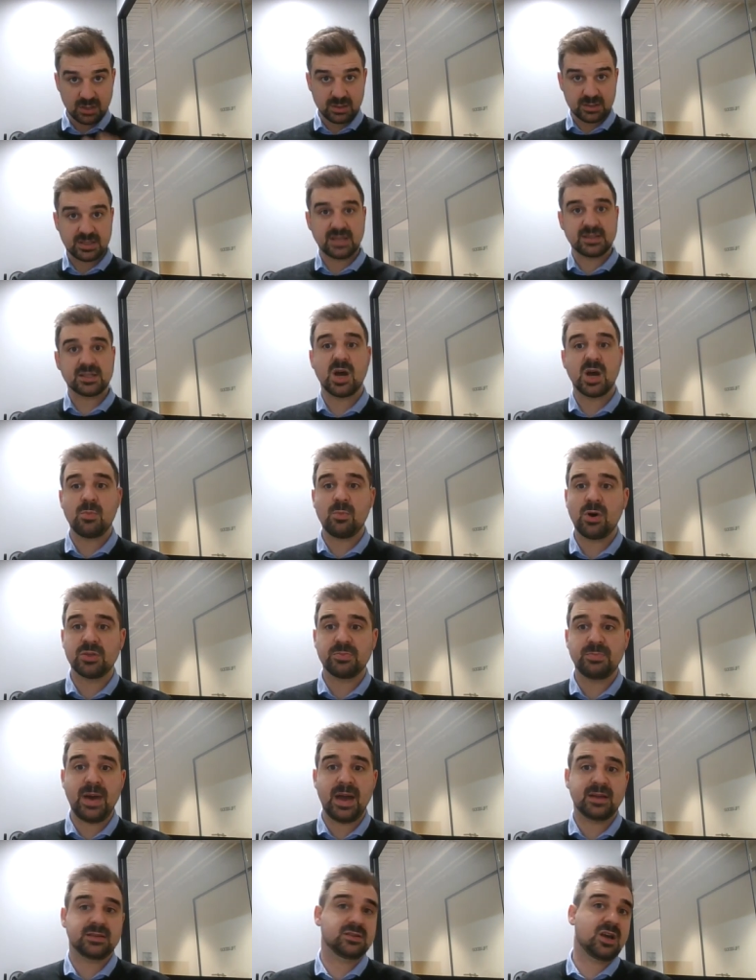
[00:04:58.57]
says
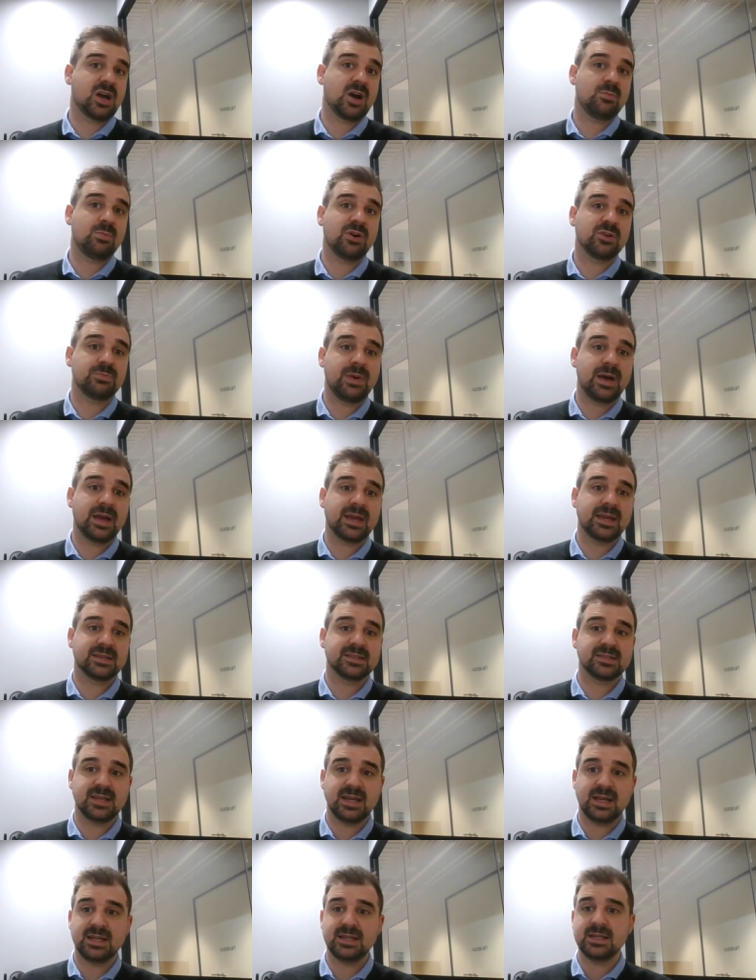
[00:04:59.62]
commonwealth banks commonwealth bank
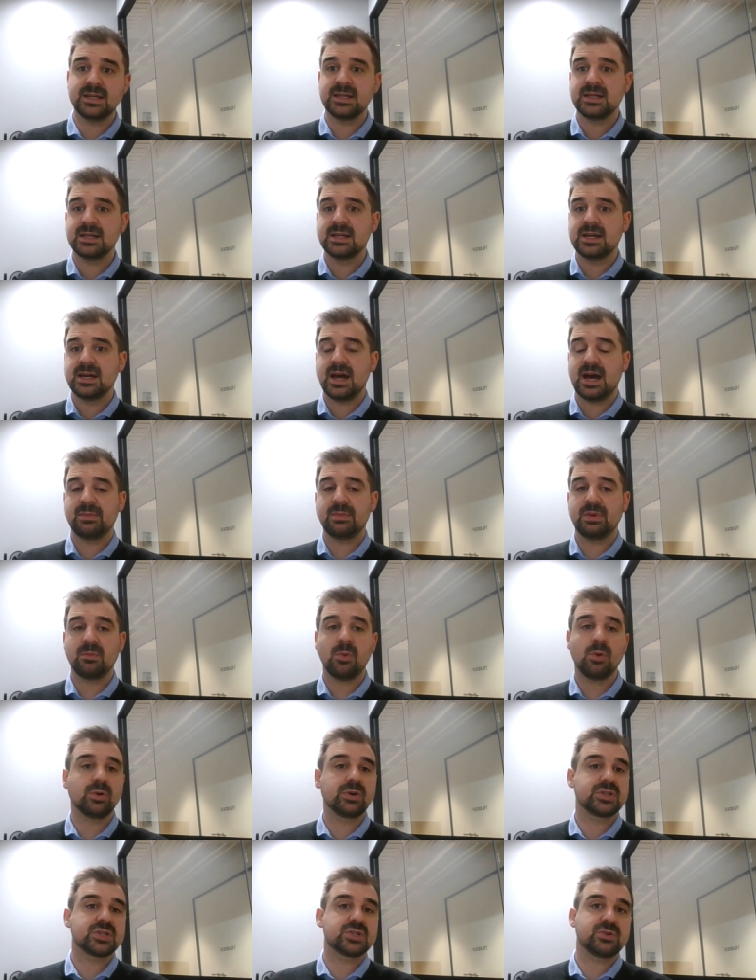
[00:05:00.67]
has said um,
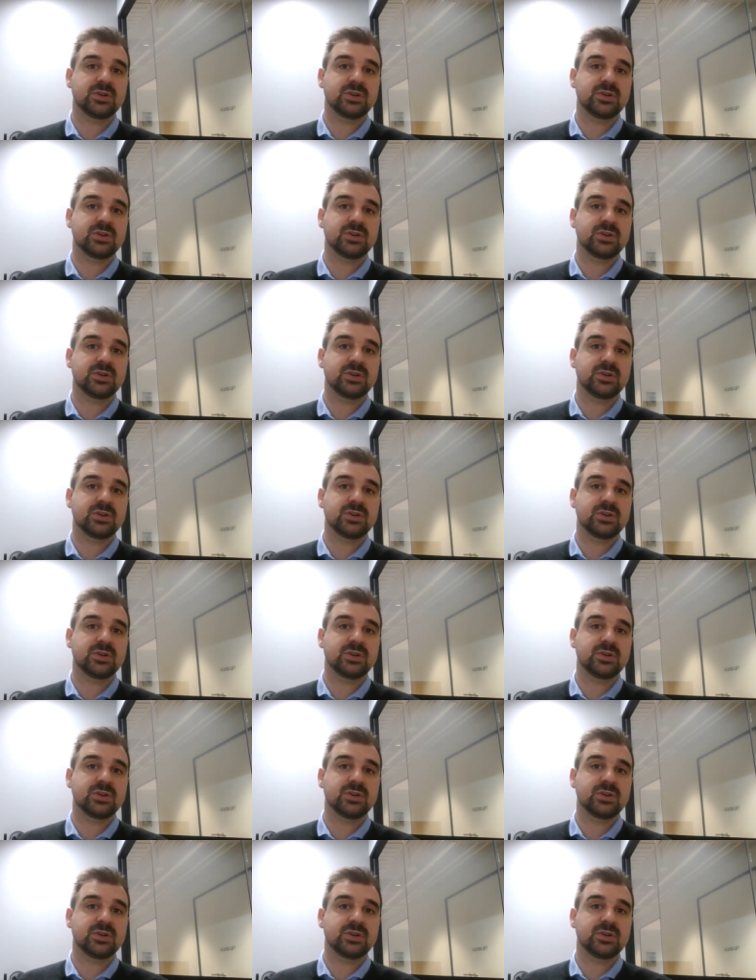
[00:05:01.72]
mortgage